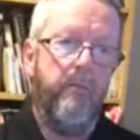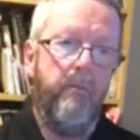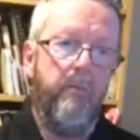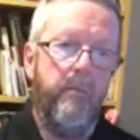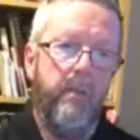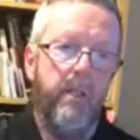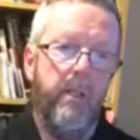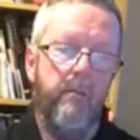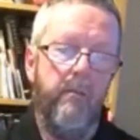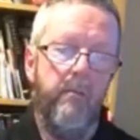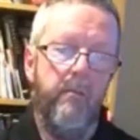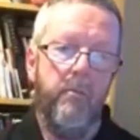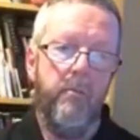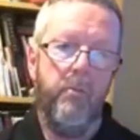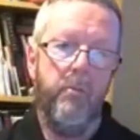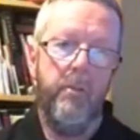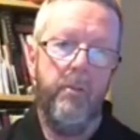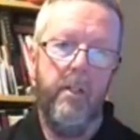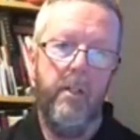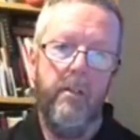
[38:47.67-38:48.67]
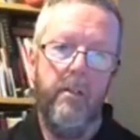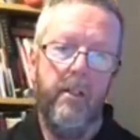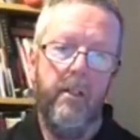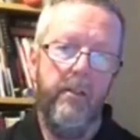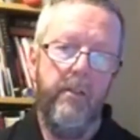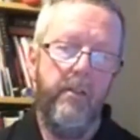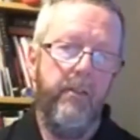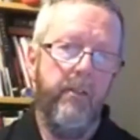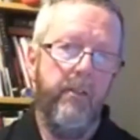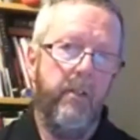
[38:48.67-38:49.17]
1014,
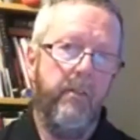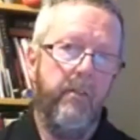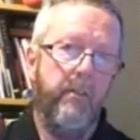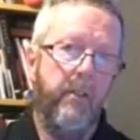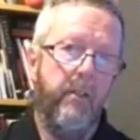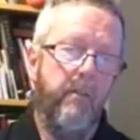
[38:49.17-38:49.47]
1016.